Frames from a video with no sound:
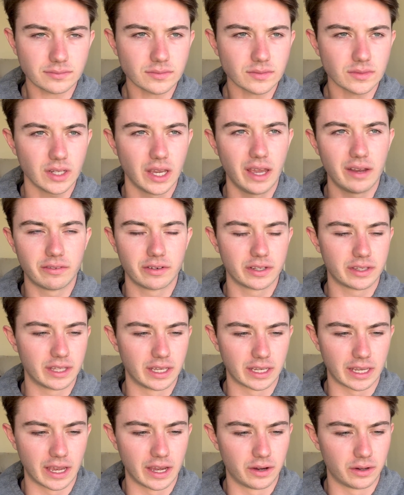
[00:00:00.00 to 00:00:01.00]

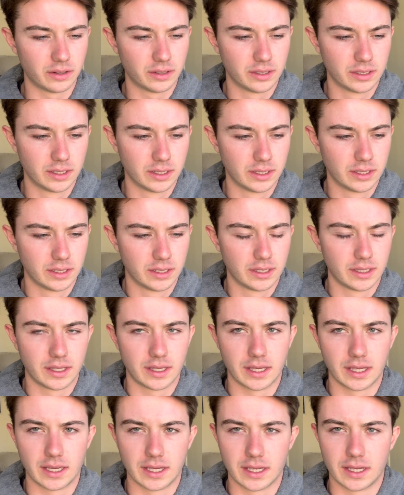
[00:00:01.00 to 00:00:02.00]
everything out,
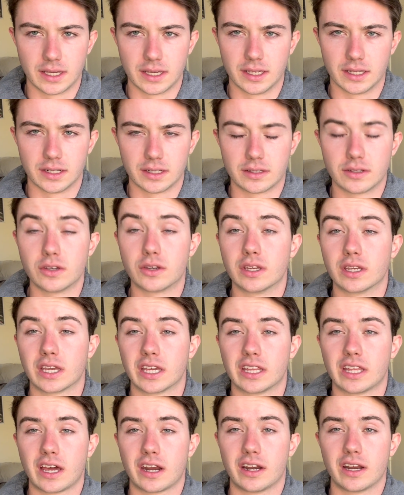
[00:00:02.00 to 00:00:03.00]
and you can get
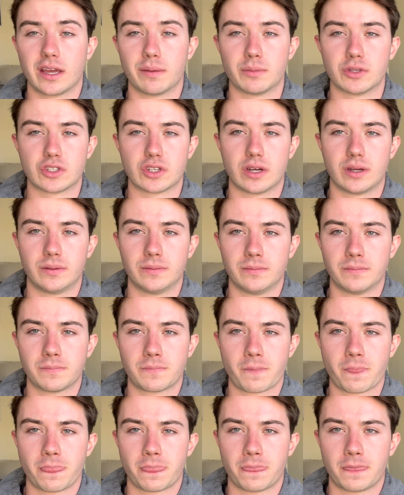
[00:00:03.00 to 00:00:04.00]
that on Amazon.
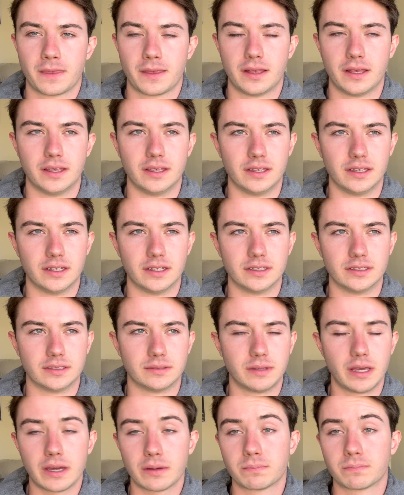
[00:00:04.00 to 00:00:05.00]
And
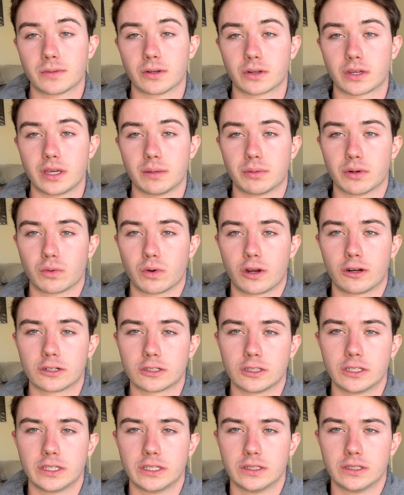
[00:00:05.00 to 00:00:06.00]
yeah, it'll keep your water
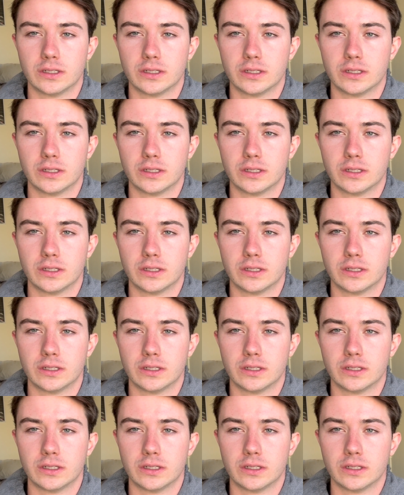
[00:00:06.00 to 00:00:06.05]
clean.